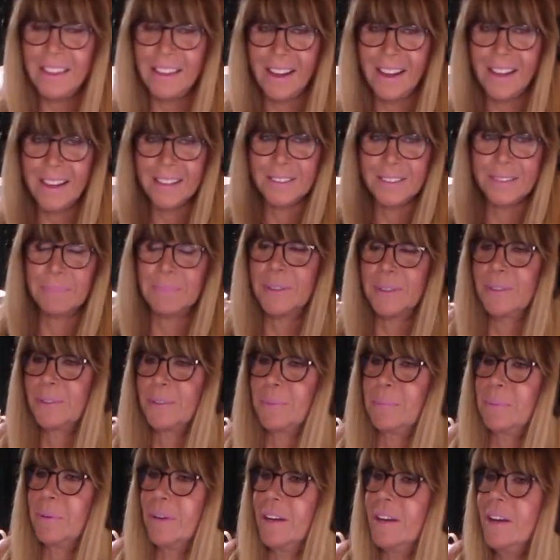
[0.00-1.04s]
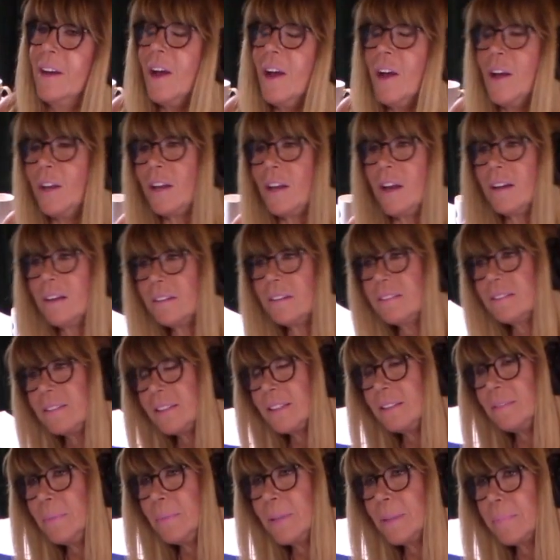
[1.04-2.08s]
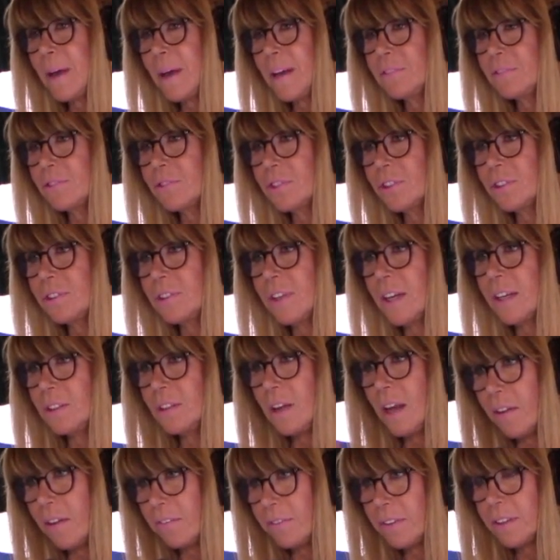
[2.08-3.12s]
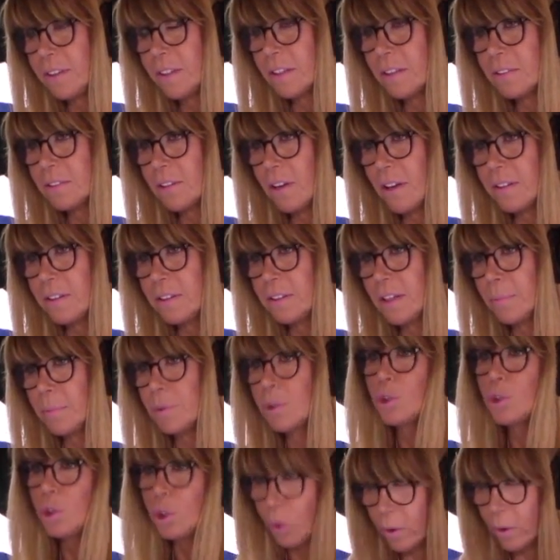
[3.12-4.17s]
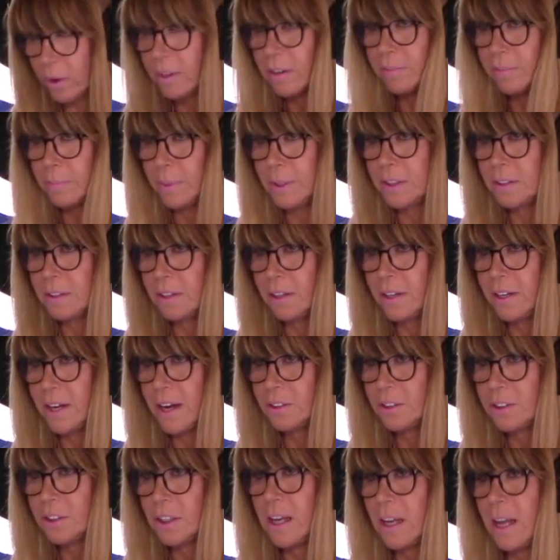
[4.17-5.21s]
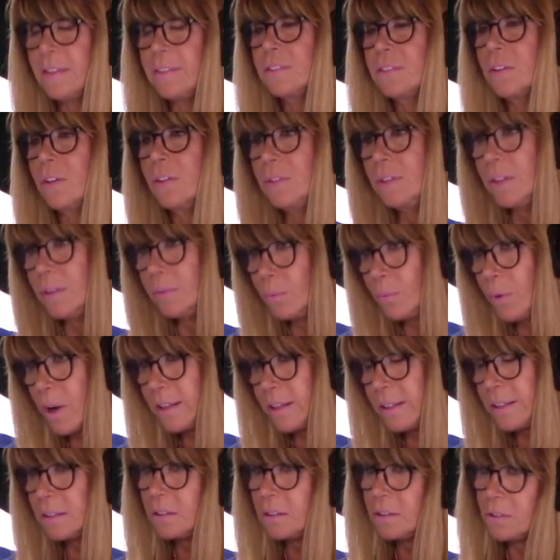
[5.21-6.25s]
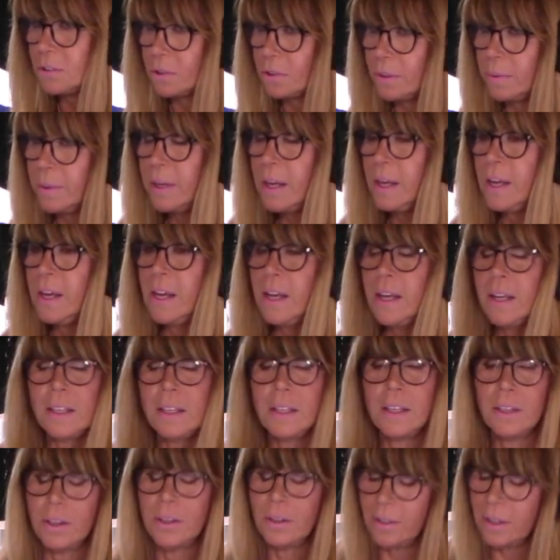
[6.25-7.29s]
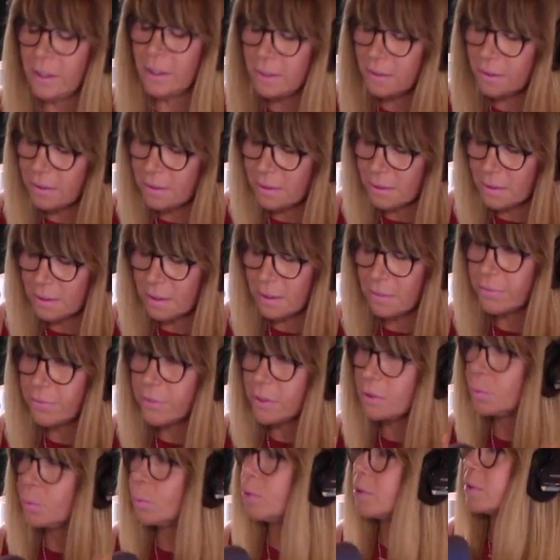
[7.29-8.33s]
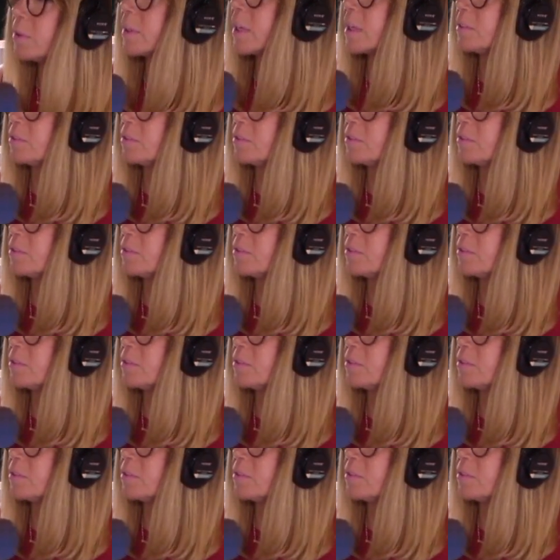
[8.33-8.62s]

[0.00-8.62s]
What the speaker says: Thanks, Mr. President. Didn't McMaster just say everything is on the table short of military action? And so then why is Trump, you know, listen, if this world